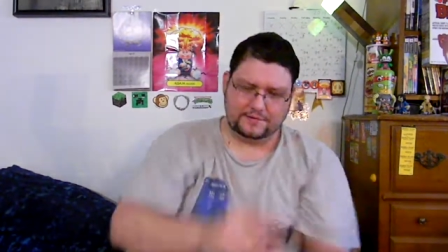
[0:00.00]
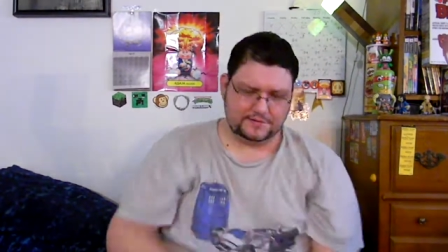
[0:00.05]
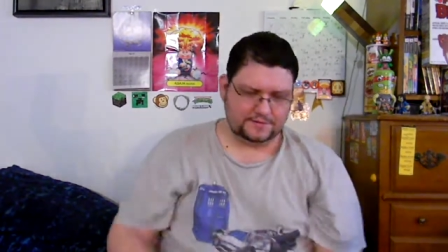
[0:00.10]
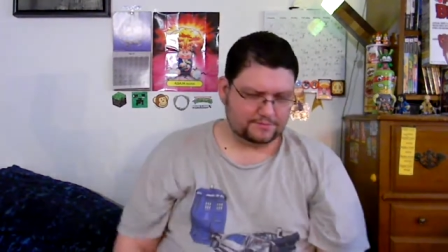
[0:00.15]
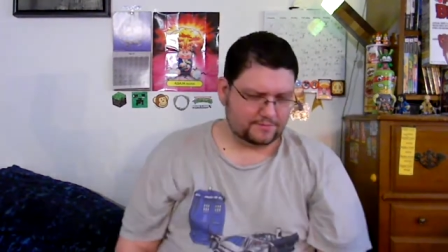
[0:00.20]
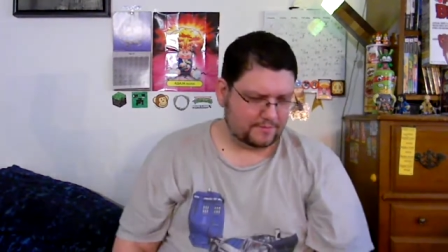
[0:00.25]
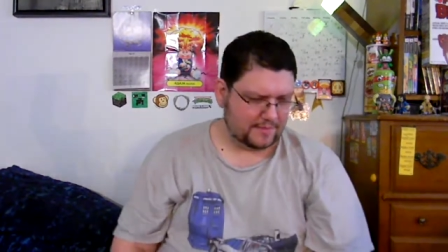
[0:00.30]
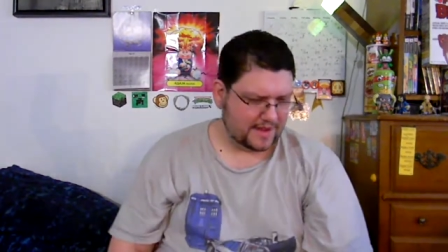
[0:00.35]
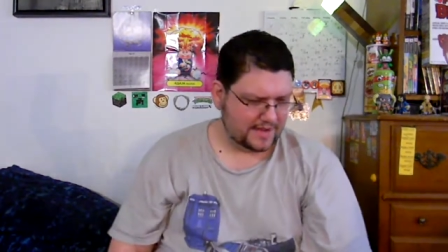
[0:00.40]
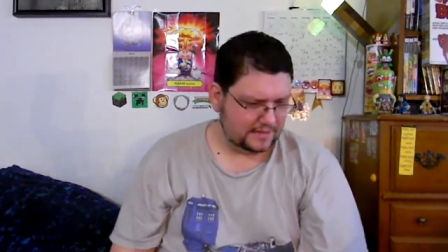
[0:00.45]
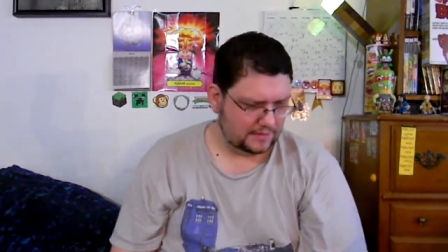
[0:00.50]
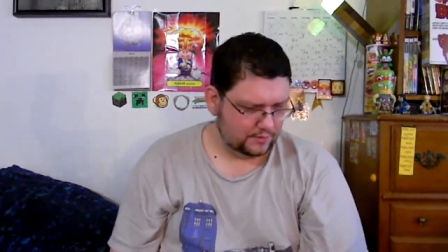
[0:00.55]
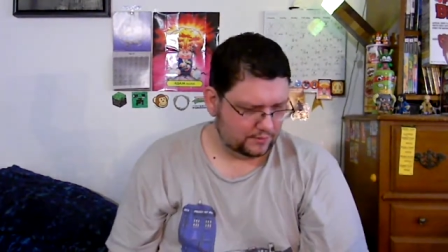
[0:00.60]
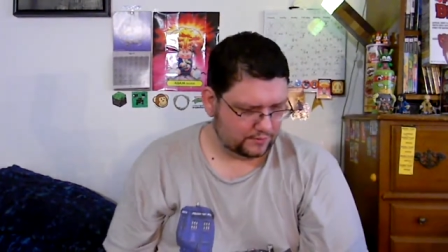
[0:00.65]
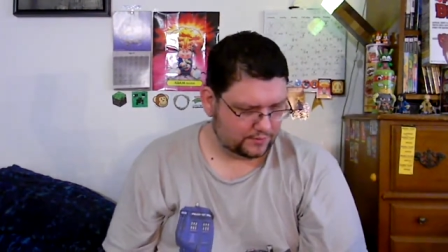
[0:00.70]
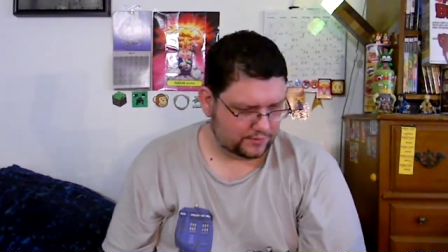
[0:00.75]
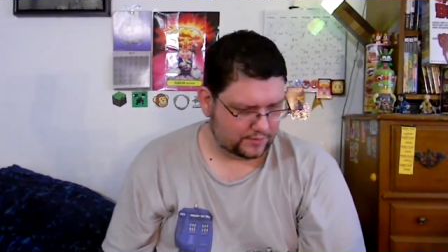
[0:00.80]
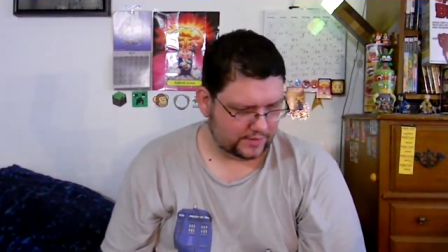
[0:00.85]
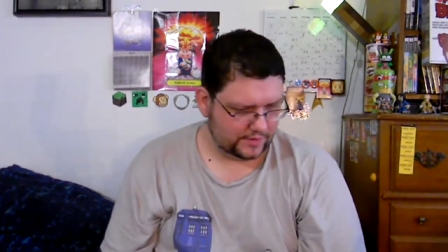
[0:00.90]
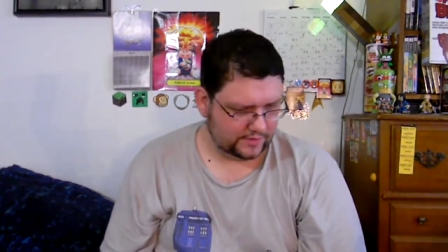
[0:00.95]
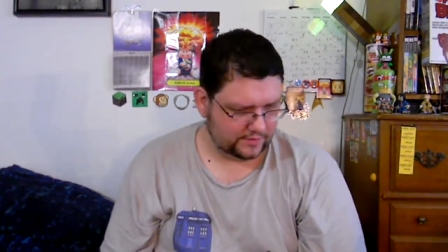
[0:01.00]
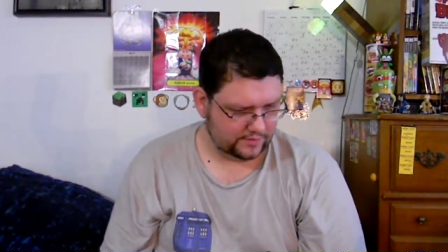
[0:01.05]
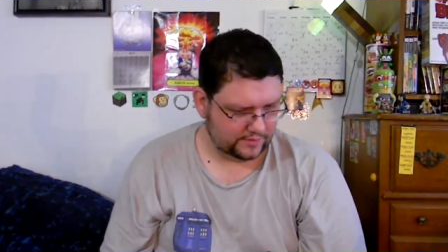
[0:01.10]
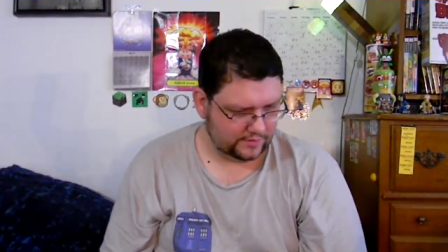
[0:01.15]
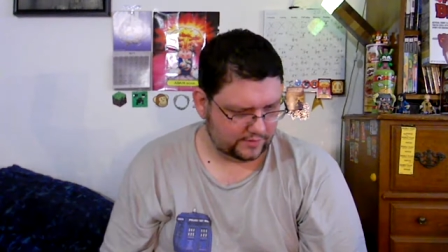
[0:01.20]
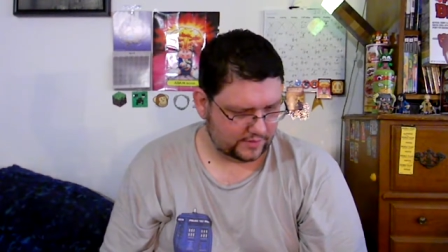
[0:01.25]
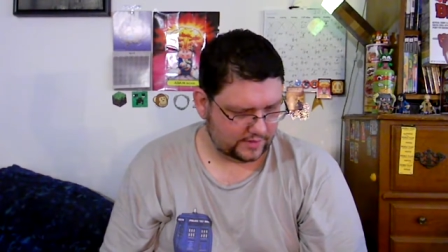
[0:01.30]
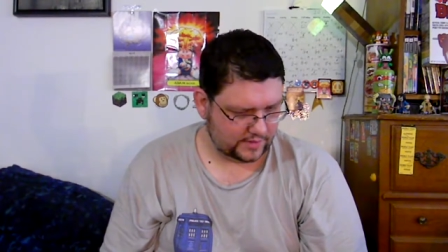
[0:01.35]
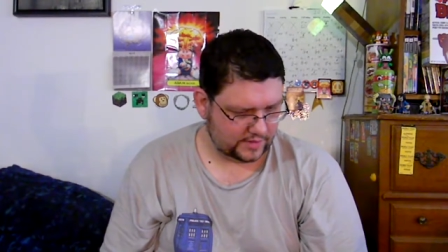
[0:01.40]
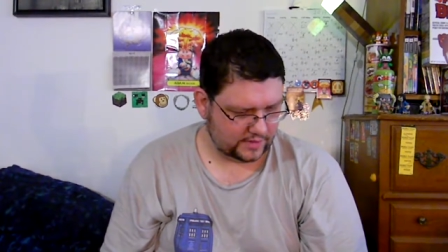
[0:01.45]
was my loot crate
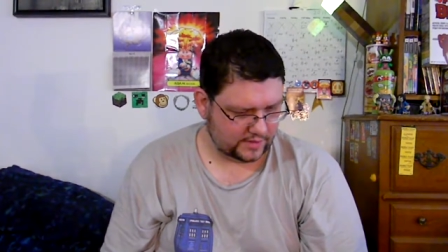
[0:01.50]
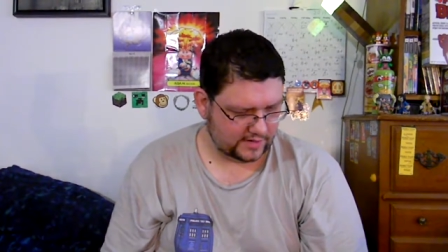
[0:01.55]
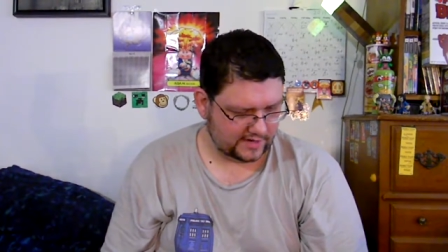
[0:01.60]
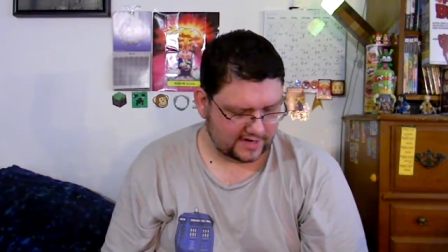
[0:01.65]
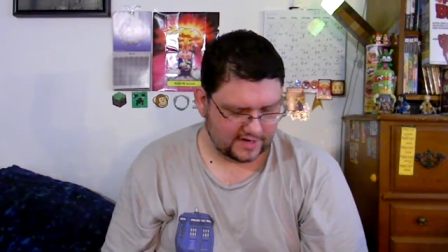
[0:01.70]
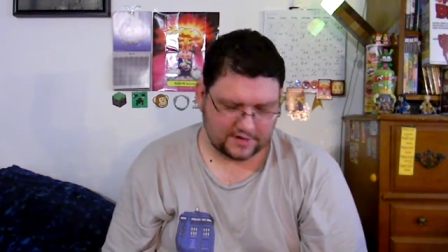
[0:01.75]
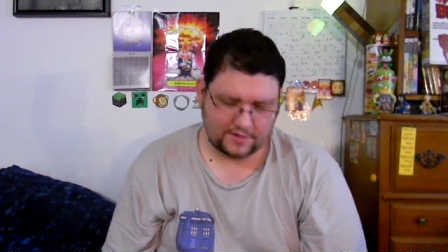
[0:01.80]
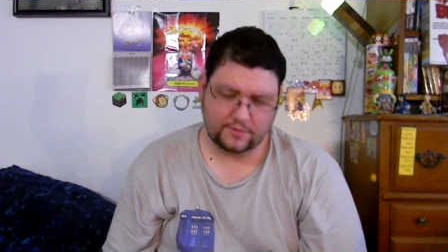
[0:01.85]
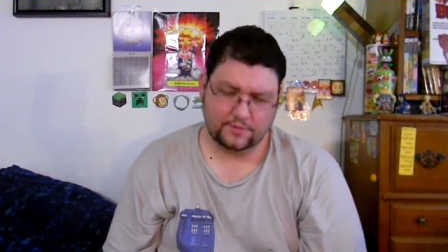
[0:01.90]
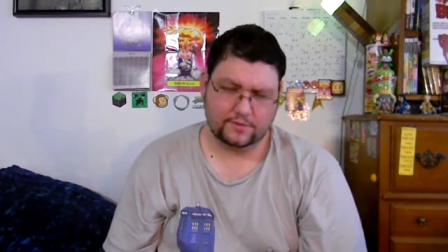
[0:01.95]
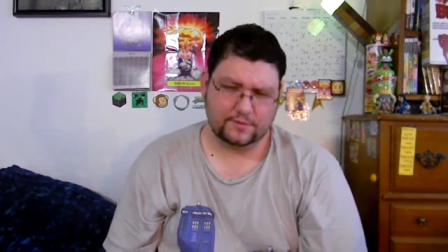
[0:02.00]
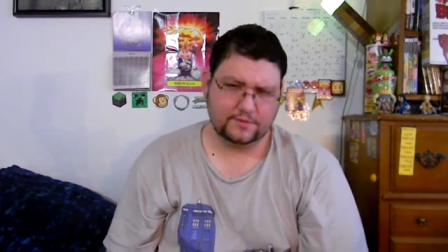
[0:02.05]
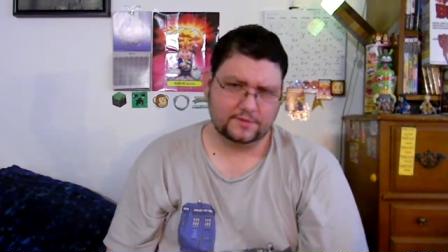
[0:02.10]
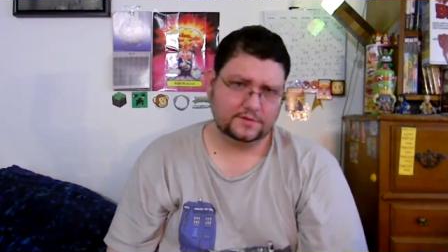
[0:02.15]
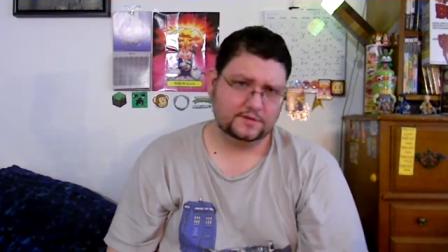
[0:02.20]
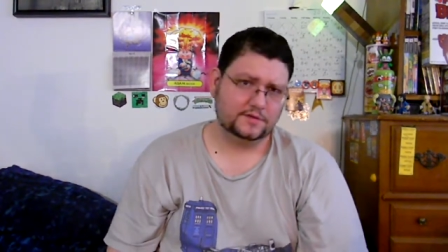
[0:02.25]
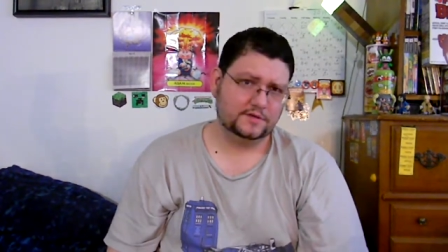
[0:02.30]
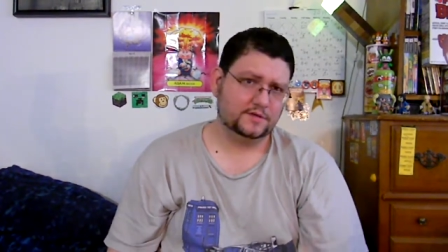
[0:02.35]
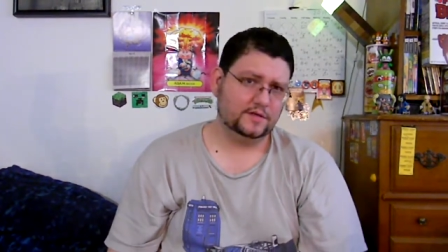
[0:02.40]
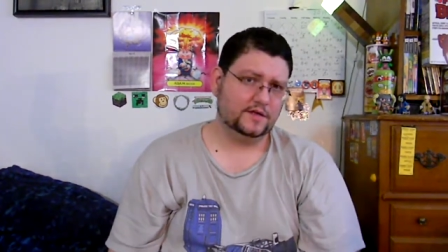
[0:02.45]
uh, and yours.